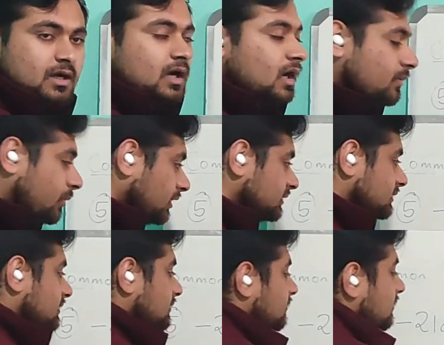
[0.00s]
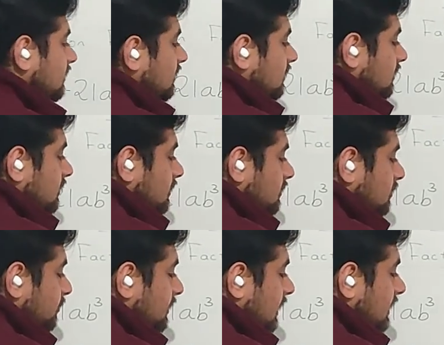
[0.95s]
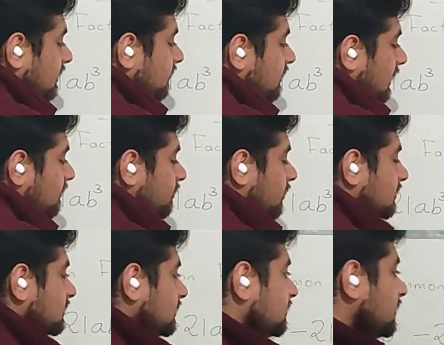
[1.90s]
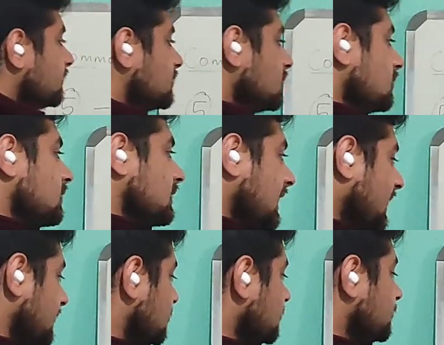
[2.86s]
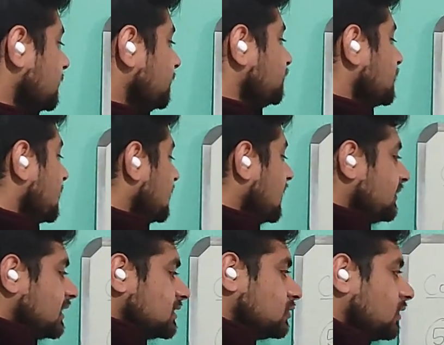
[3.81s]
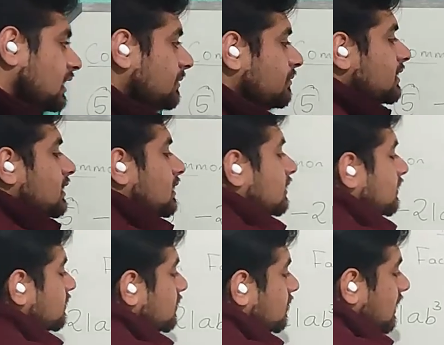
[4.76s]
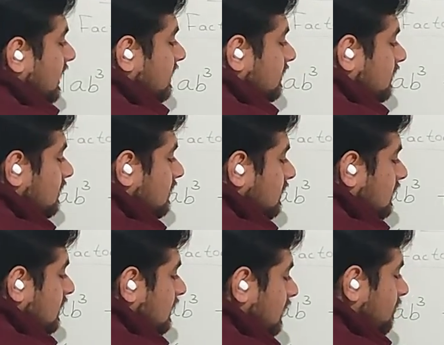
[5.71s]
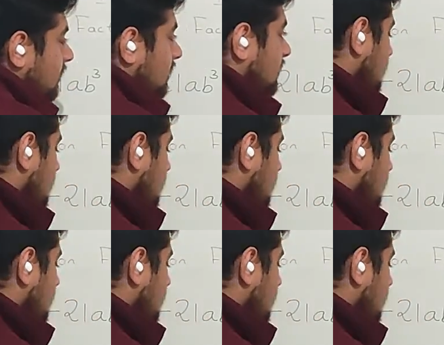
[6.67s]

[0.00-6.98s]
A positive. So negative times positive gives you negative. Now there is no number, so you write a number.